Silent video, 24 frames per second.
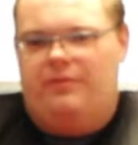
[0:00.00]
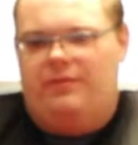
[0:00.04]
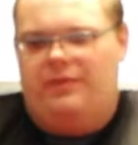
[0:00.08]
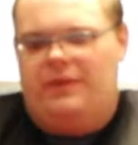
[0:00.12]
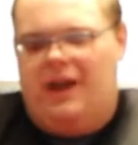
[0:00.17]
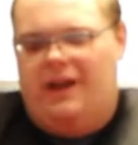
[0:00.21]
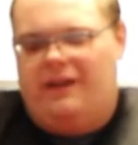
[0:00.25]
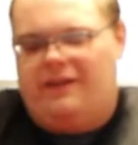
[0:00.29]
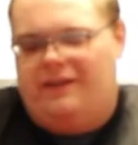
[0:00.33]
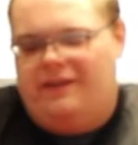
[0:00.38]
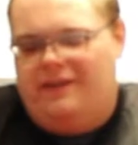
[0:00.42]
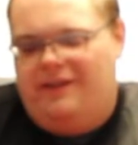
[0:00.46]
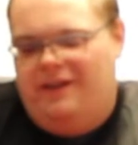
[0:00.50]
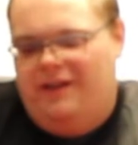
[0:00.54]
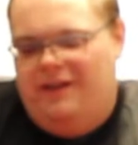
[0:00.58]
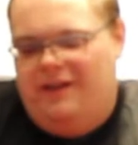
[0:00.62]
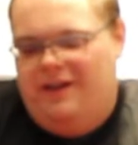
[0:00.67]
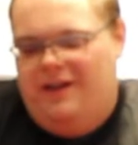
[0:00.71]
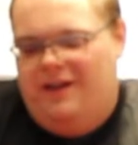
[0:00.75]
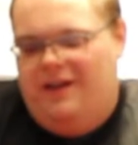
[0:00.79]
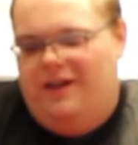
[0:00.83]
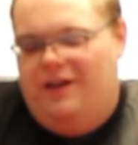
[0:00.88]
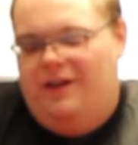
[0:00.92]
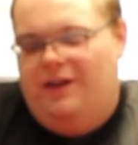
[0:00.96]
that's
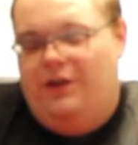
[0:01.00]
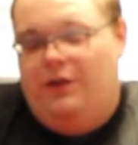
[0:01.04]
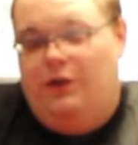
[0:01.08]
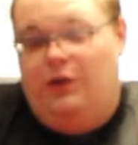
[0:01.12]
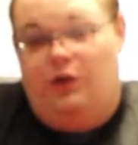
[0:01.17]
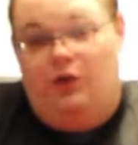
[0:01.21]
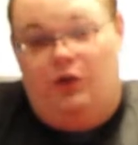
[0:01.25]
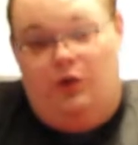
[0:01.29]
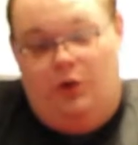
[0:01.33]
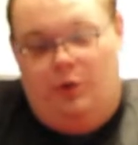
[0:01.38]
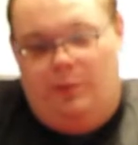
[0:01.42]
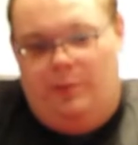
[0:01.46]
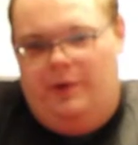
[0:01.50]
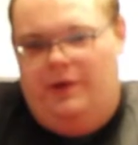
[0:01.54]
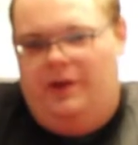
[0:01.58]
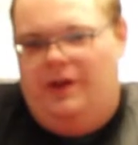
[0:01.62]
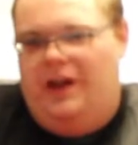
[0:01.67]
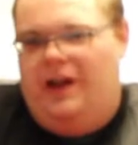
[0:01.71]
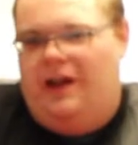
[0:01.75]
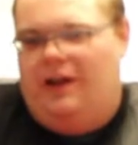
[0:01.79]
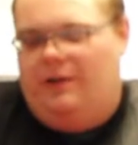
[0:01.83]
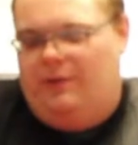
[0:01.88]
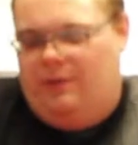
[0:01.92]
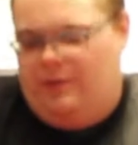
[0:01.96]
stupid
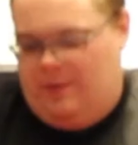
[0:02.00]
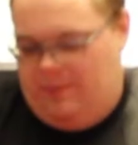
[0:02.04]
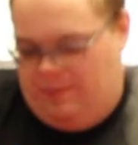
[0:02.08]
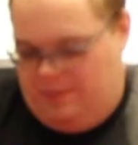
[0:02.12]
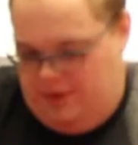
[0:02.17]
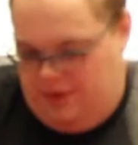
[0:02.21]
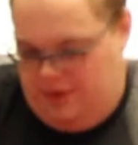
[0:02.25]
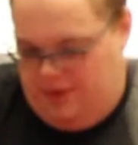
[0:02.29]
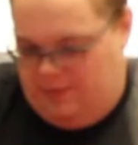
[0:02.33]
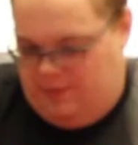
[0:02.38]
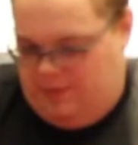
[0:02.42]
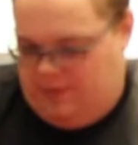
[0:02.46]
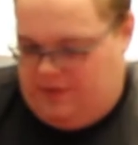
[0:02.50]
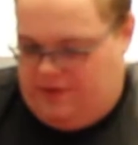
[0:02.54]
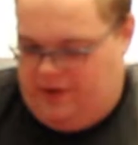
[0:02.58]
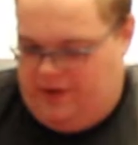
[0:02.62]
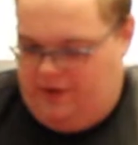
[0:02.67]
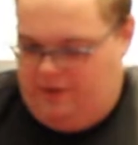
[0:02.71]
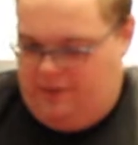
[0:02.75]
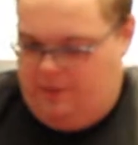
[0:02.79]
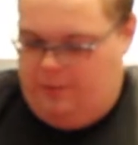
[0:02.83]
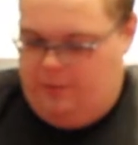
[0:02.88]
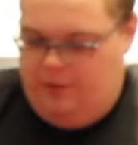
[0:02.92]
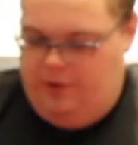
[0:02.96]
and completely
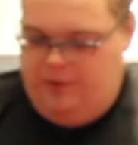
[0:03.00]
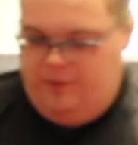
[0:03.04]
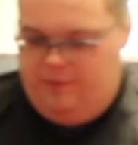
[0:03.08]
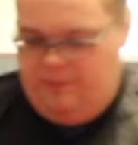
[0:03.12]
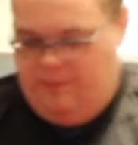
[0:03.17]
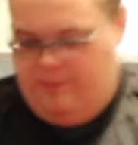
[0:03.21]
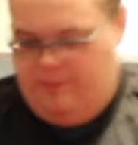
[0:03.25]
beside the point.